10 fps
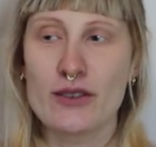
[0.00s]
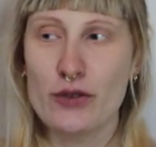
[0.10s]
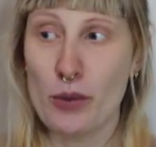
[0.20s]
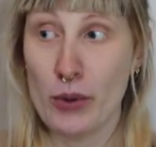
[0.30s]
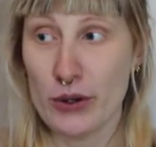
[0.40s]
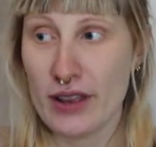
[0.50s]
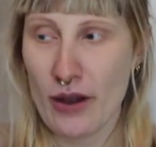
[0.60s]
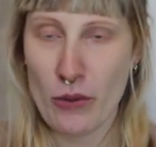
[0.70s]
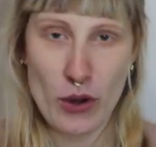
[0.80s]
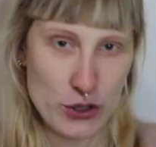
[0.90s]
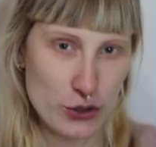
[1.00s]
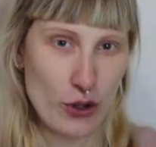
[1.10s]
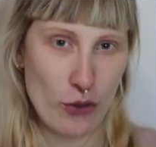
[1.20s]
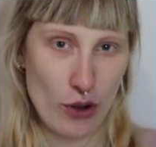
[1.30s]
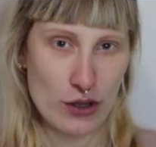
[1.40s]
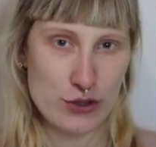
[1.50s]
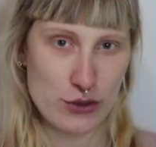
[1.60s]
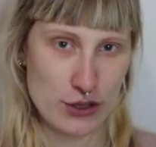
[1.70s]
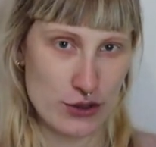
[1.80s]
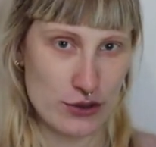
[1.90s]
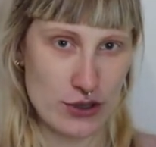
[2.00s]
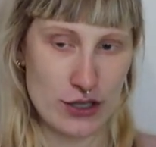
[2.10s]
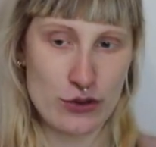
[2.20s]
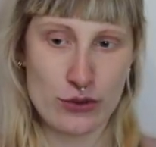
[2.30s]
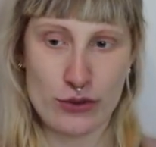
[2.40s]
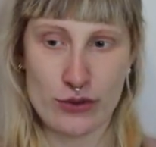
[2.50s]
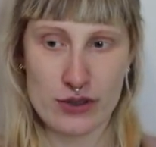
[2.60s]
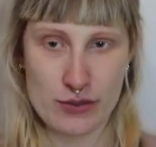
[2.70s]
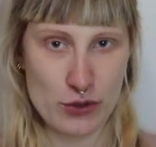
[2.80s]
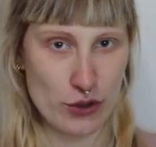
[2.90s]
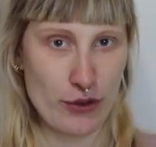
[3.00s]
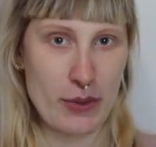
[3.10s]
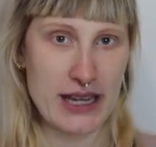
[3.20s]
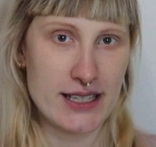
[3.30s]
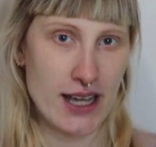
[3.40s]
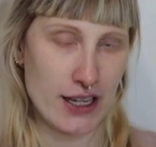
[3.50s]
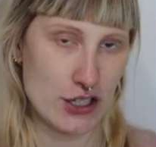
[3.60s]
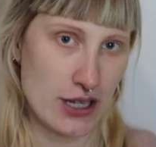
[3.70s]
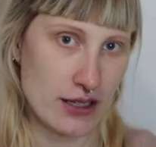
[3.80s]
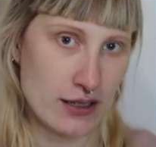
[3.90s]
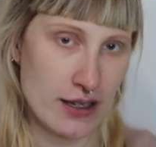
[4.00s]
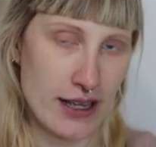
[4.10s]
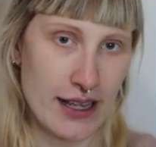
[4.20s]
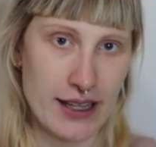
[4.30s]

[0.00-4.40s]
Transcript: for birth, I want to go also into sort of a meditation,